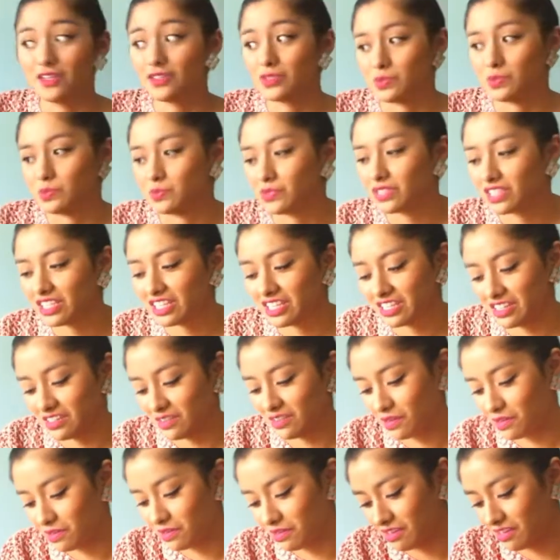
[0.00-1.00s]
looks really good
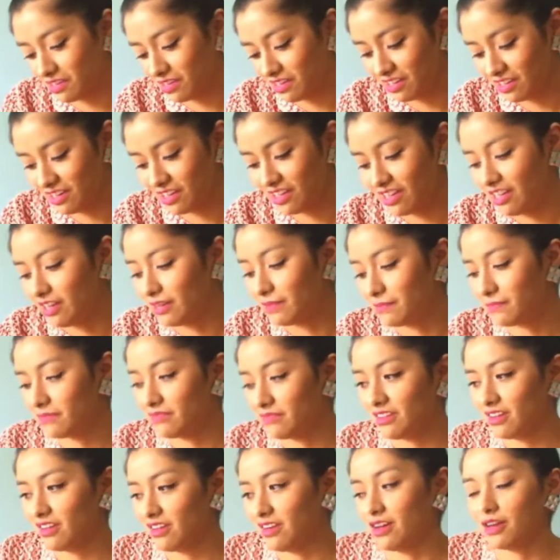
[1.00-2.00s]
on um,
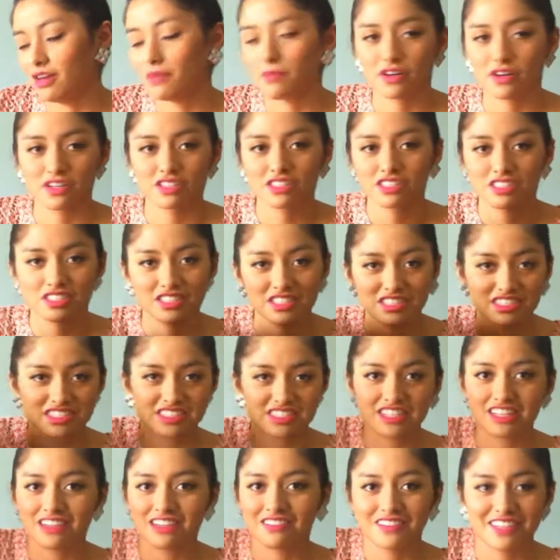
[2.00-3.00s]
on a person
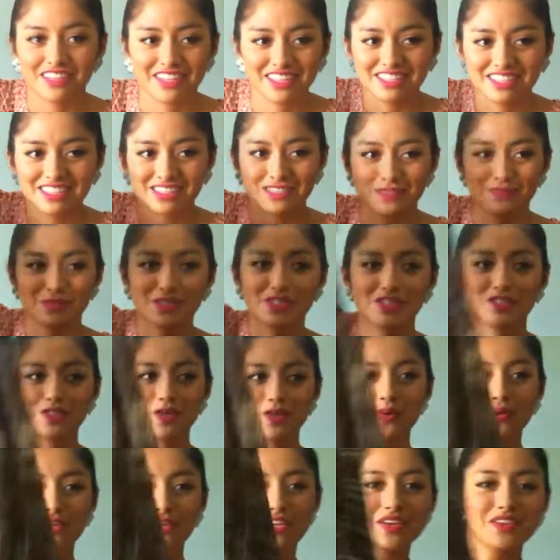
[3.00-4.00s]
instead of like just me
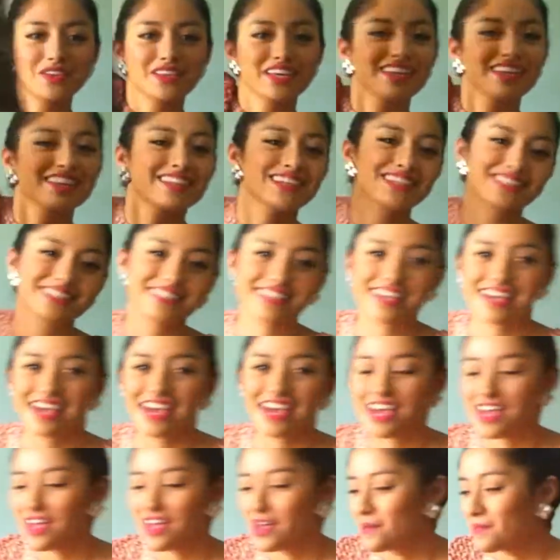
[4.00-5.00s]
showing you like this.
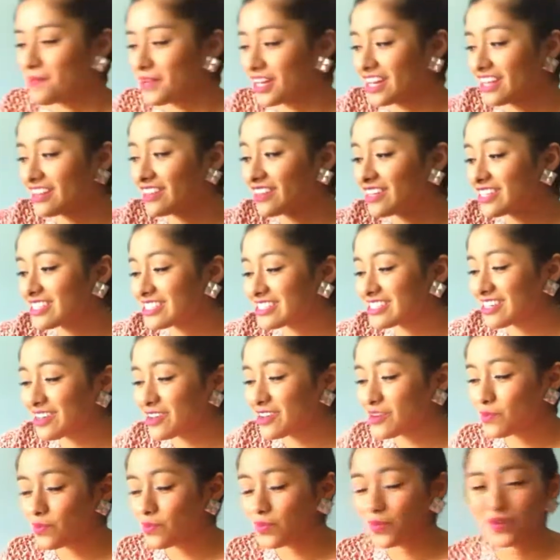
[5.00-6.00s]
But it looks
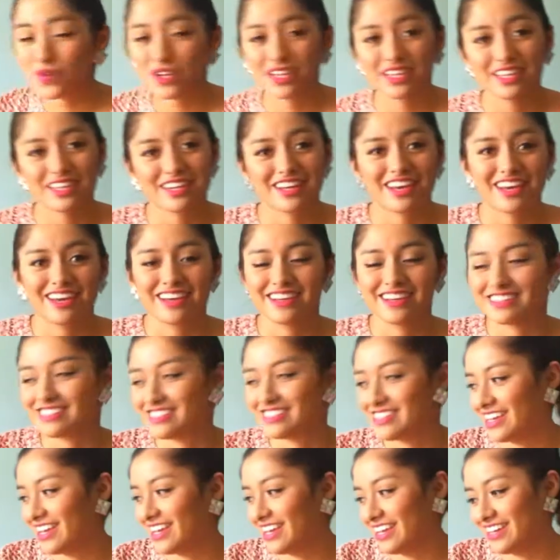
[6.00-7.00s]
really
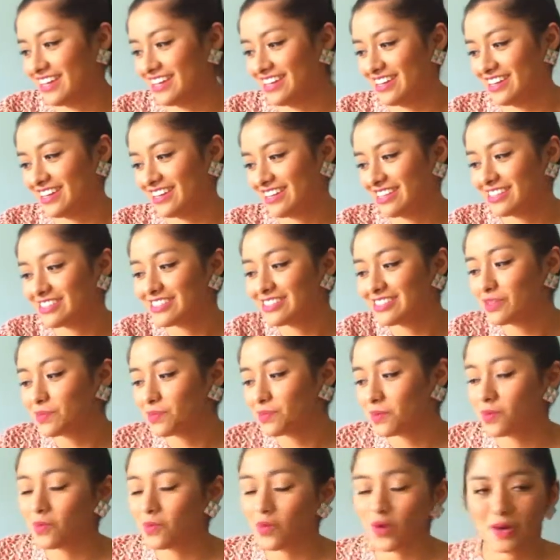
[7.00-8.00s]
nice and it's
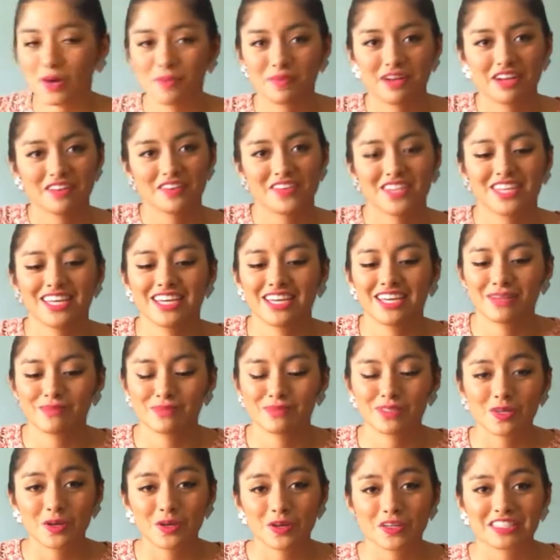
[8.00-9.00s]
super warm and everything and I'm
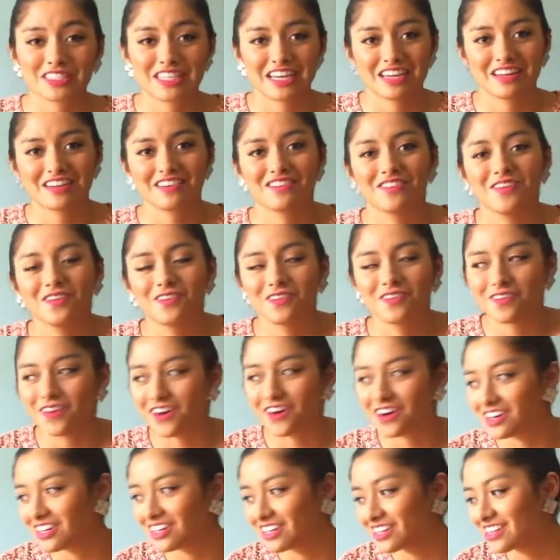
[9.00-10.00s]
so excited for
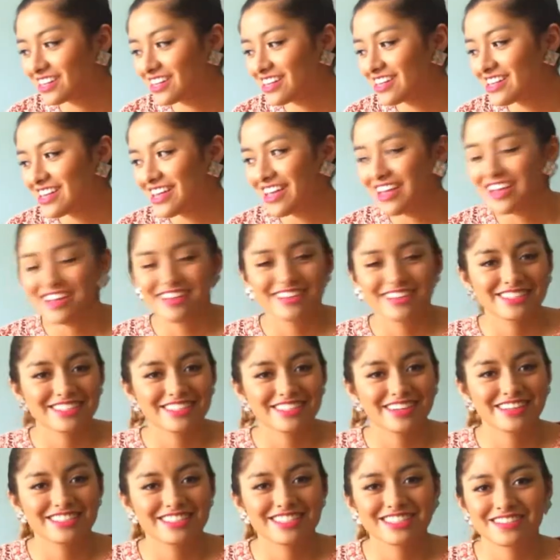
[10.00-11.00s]
fall.
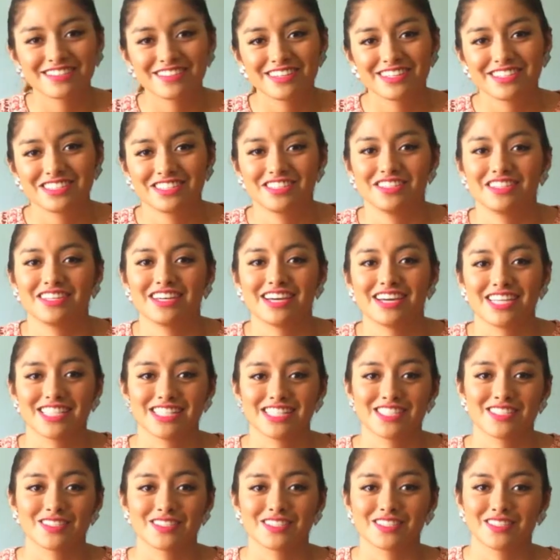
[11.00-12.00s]
So I just wanted to show you guys
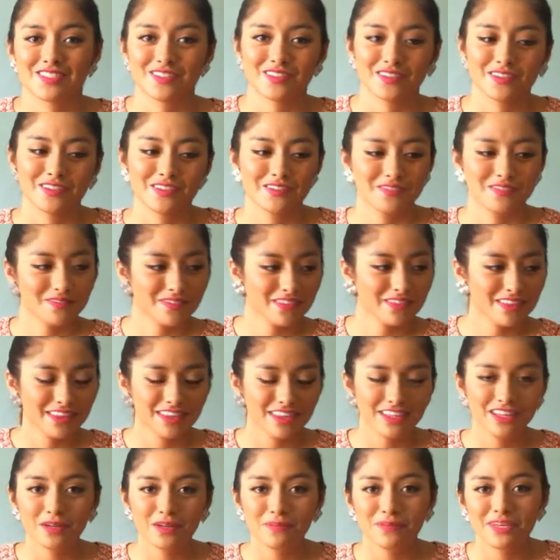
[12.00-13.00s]
those little
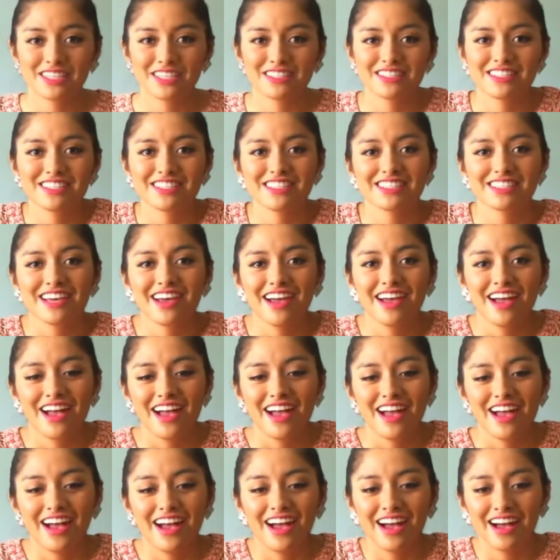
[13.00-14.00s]
little pieces.
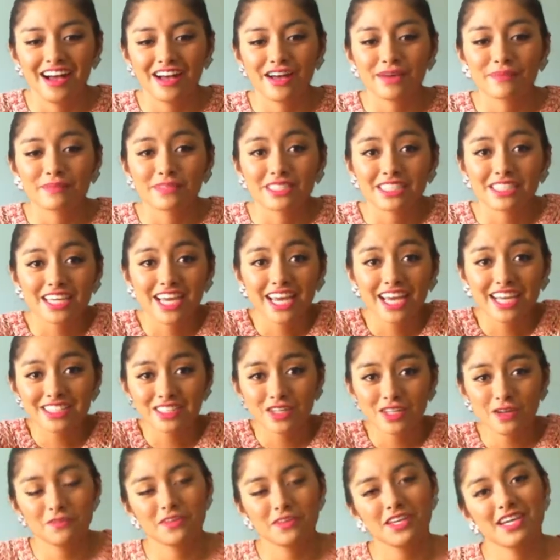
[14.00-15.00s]
Um, so yeah,
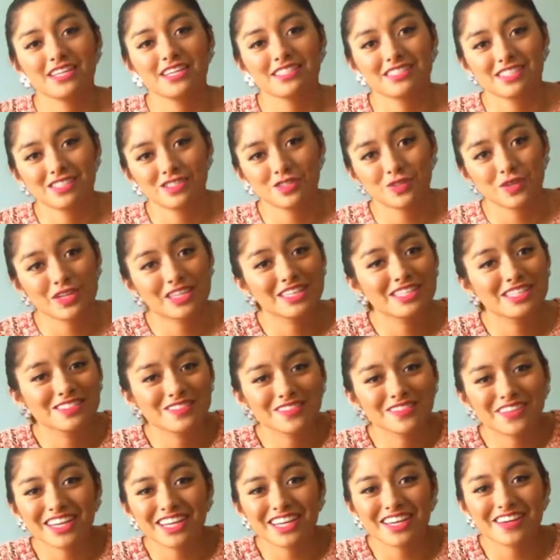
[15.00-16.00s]
so I hope you guys enjoyed
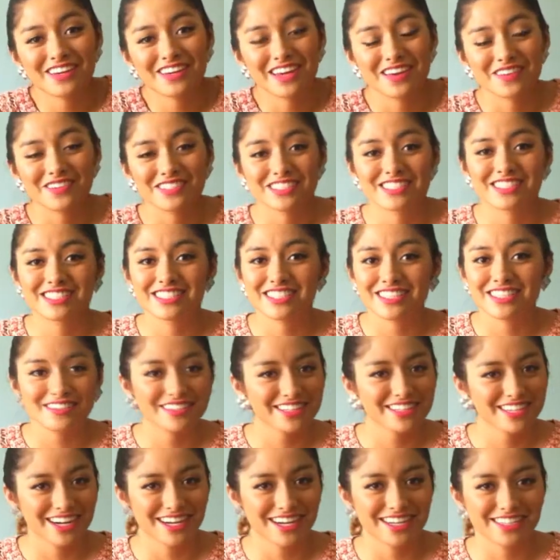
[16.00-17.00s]
this video and I will see
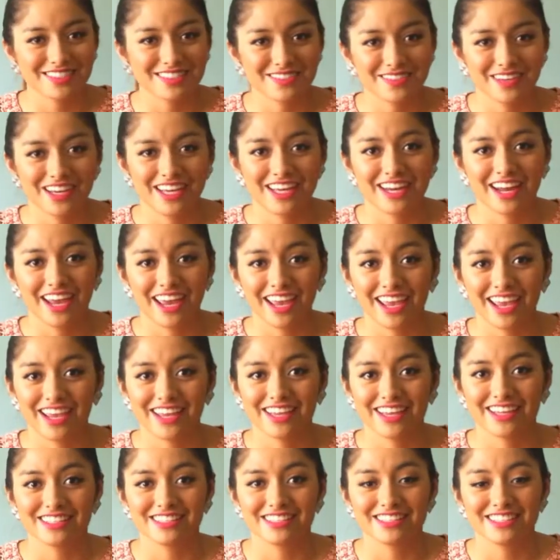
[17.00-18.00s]
you in the next one.
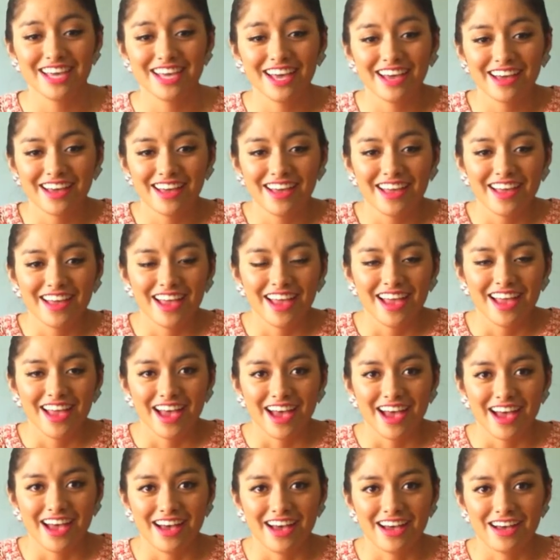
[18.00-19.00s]
And
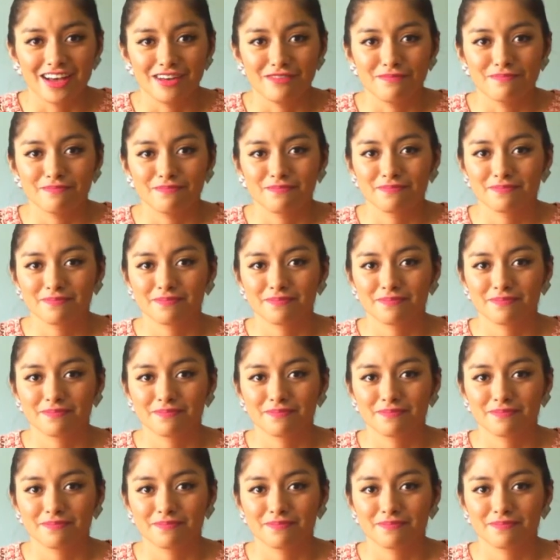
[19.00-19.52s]
yeah, um,